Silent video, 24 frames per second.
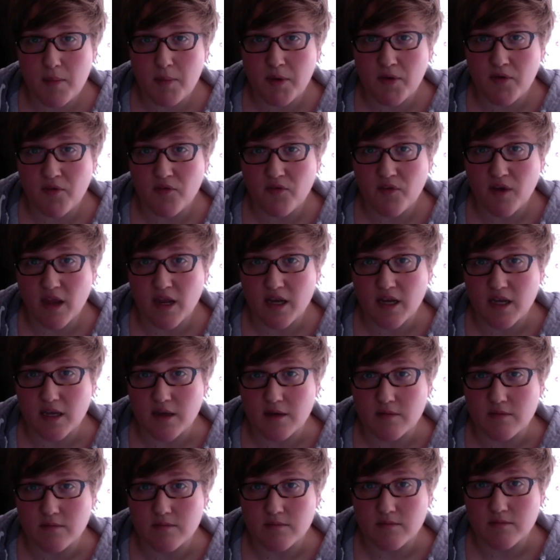be fading,
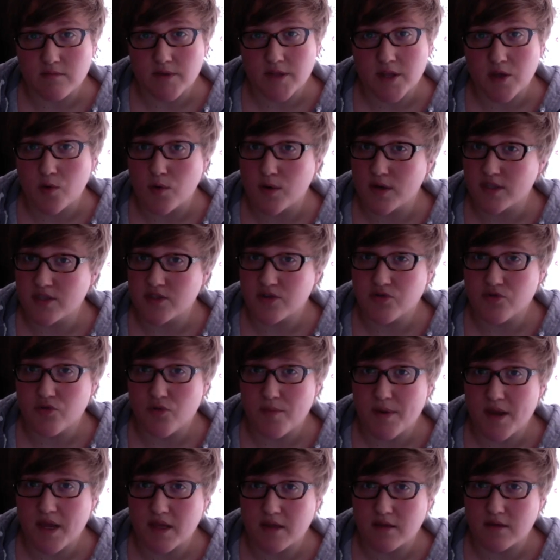but the question
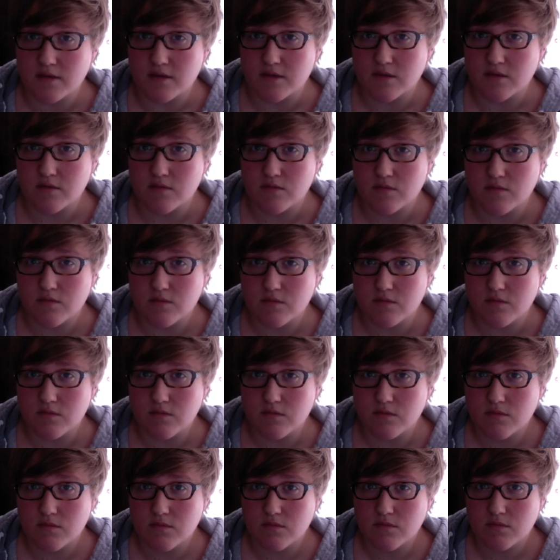remains
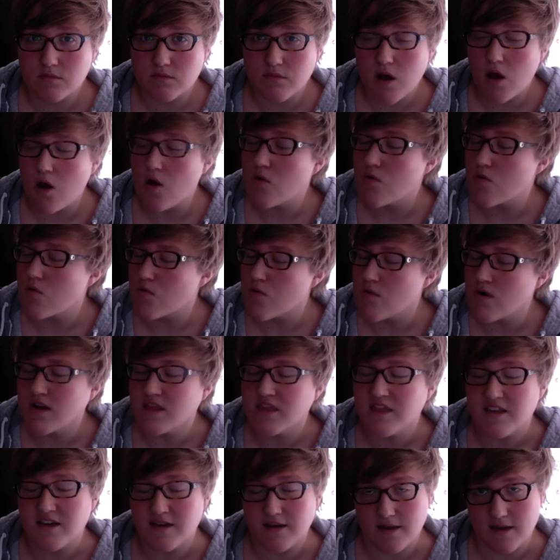
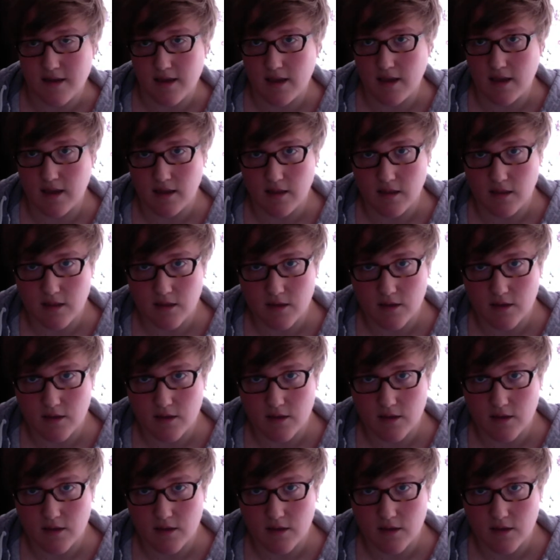what the hell?